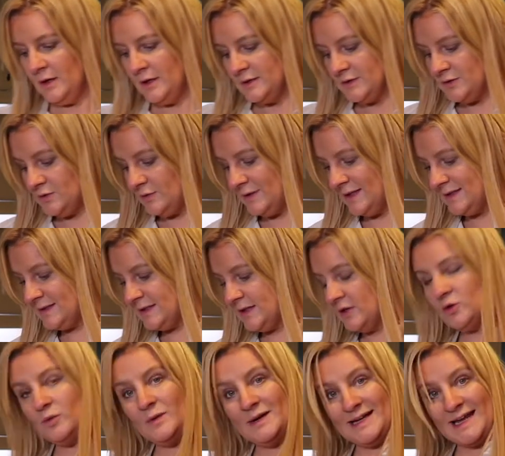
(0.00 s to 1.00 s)
So this
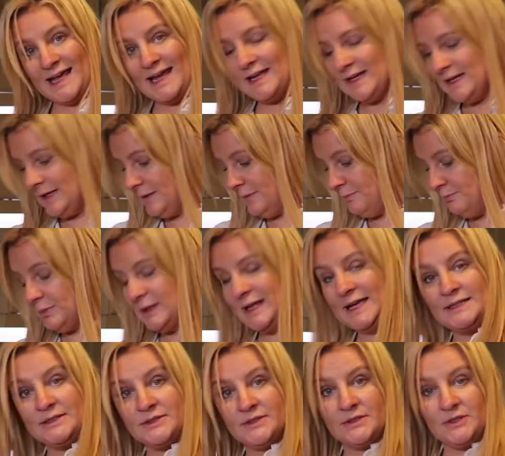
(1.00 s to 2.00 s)
can go in any
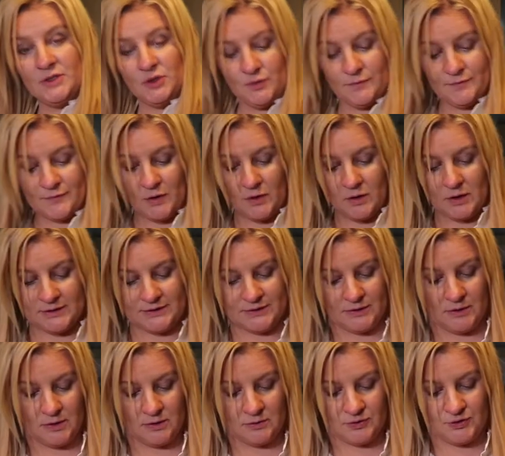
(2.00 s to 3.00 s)
blender that you've got at
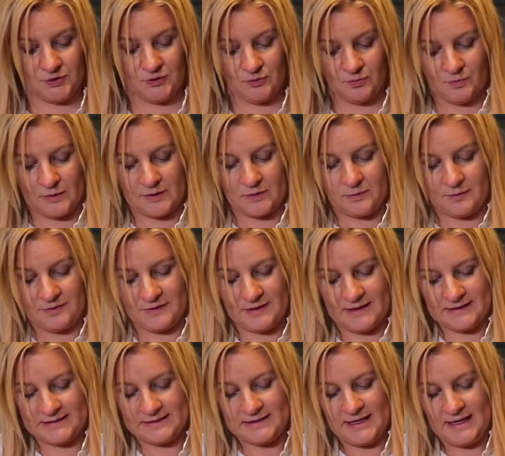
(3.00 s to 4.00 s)
all, should work with
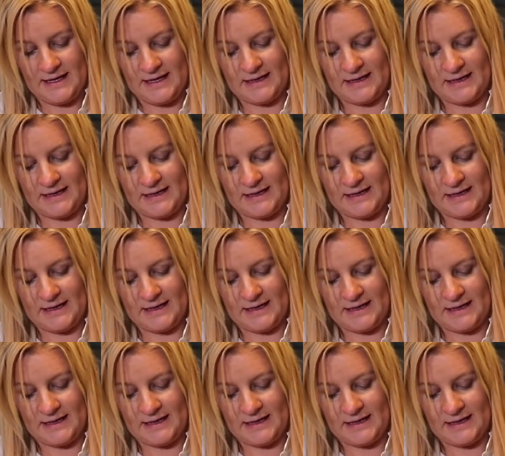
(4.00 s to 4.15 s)
this.